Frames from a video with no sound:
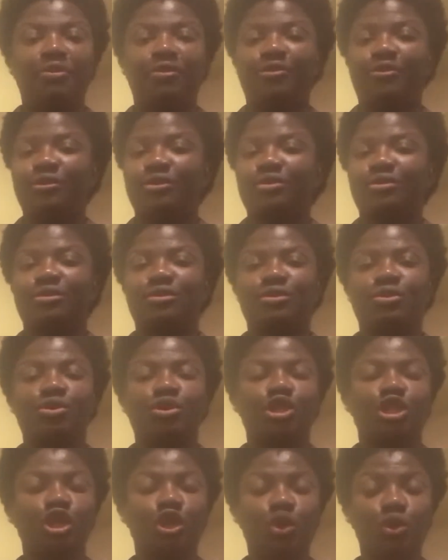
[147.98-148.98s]
for the
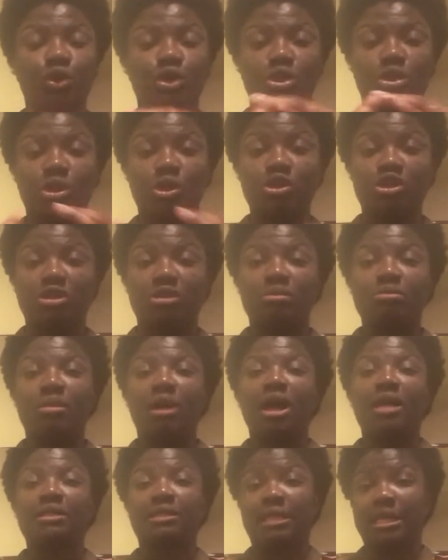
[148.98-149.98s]
school, they look so
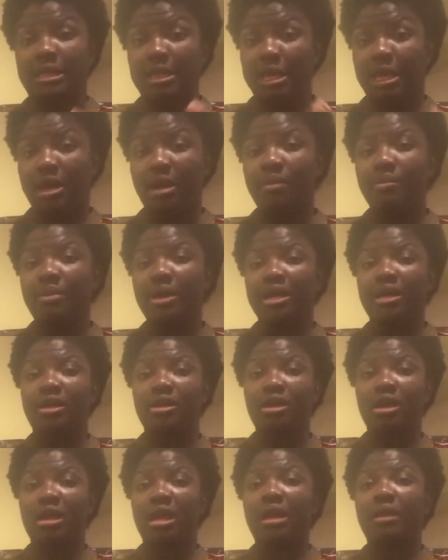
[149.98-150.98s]
smart, and they come back
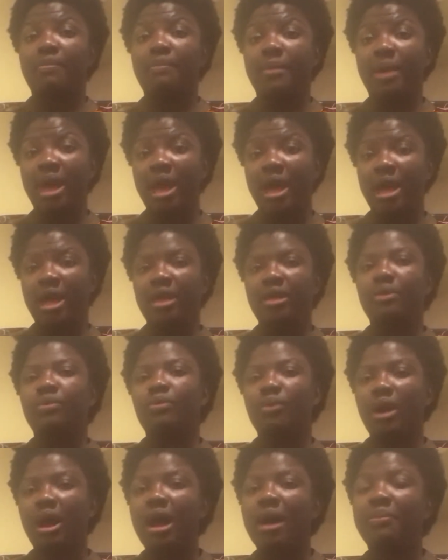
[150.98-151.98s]
and you're like,
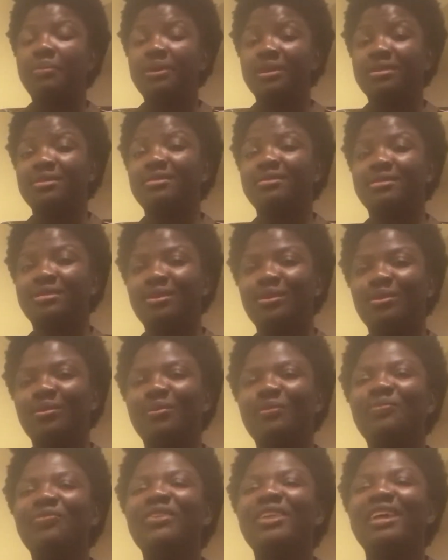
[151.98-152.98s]
man, what happened in
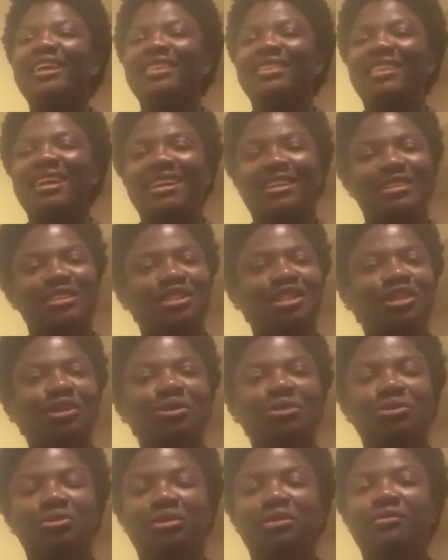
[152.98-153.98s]
school? That is
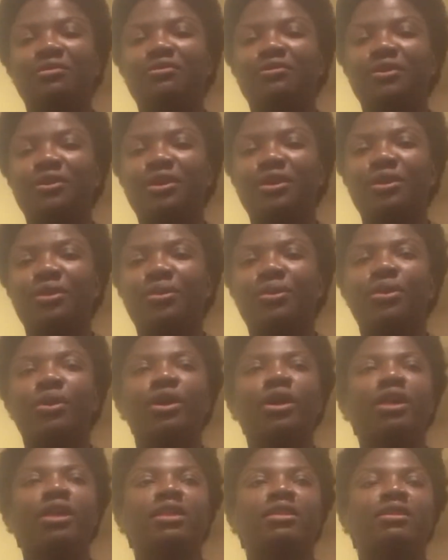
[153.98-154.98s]
children for you.
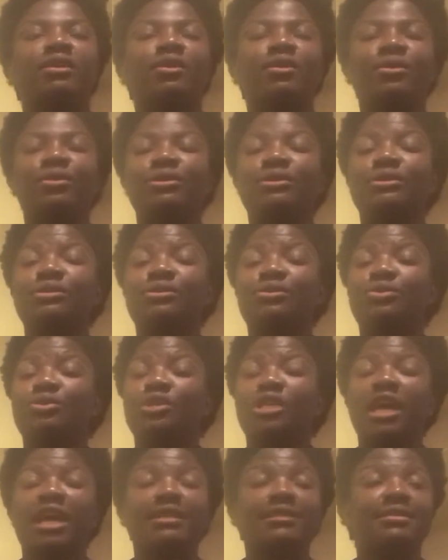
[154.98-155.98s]
They go to school,
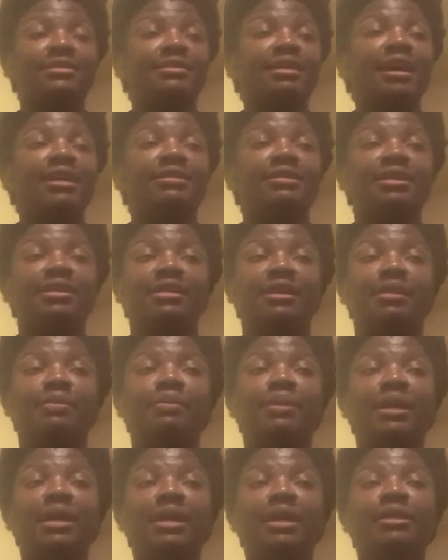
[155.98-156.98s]
they are excited, they are
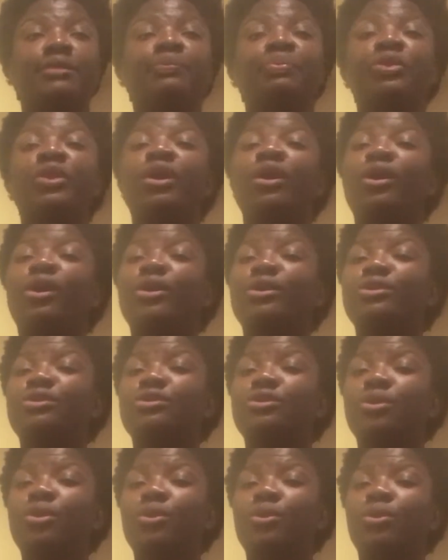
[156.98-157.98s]
playing.
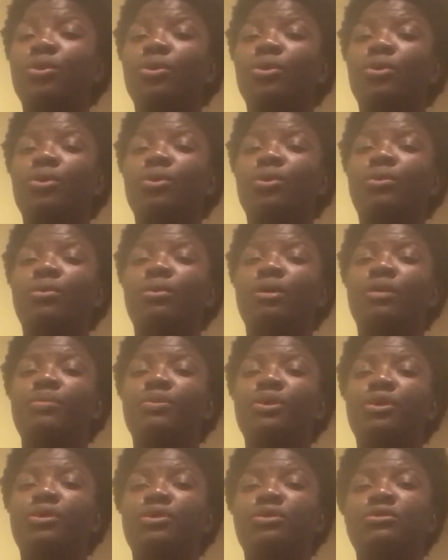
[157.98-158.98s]
Also,
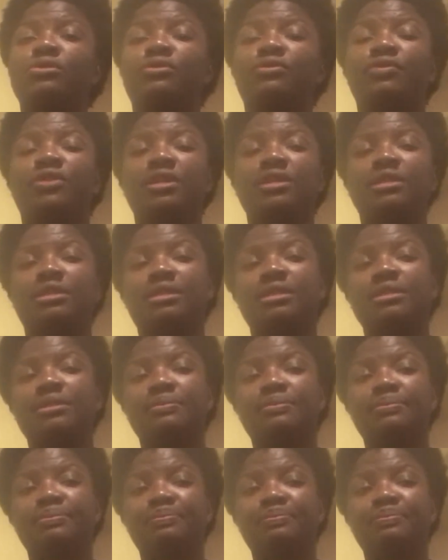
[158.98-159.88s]
because of this